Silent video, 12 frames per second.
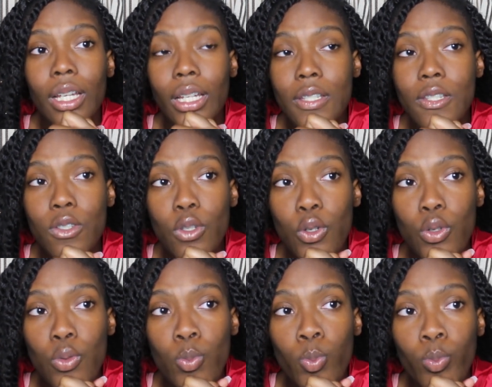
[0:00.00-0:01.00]
And
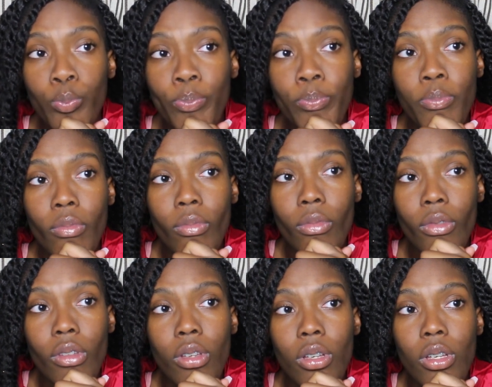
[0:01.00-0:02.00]
so
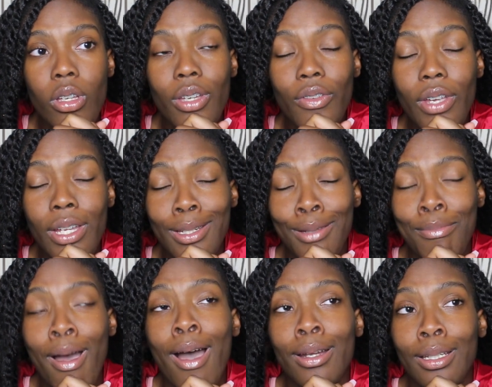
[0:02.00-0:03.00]
if
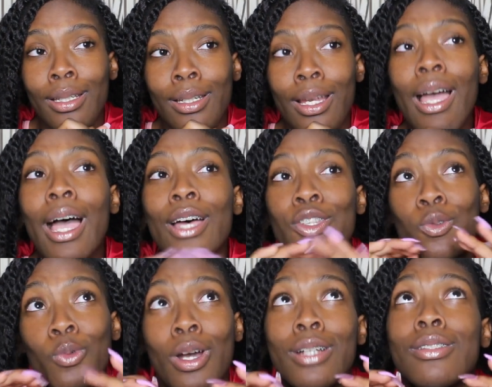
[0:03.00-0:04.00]
anybody has
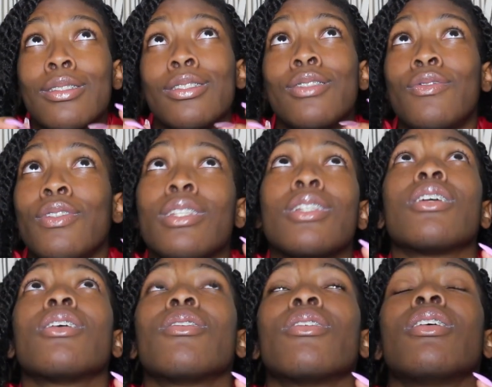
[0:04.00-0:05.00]
watched this
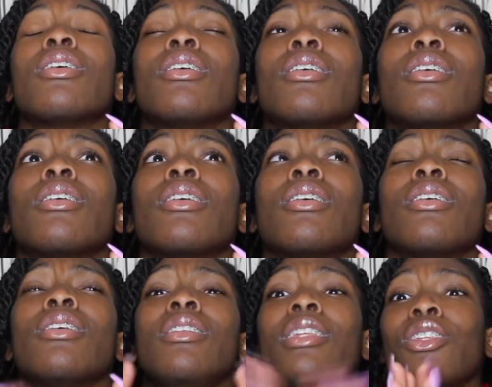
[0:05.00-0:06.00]
video
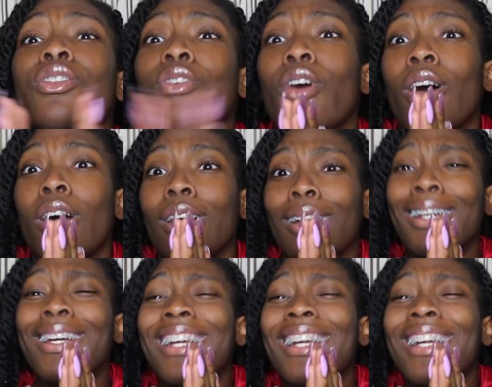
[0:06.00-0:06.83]
this far,